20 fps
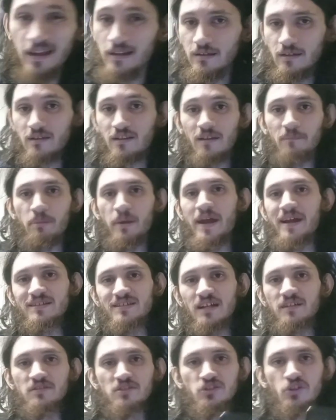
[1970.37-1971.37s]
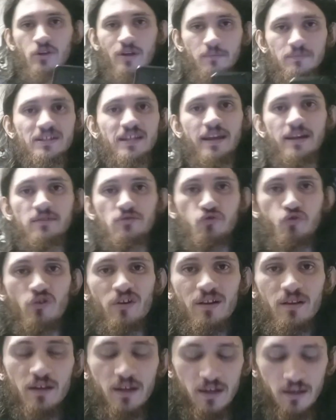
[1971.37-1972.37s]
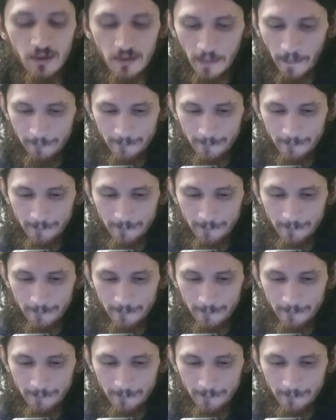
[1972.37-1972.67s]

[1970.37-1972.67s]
It depends on the circumstance, really.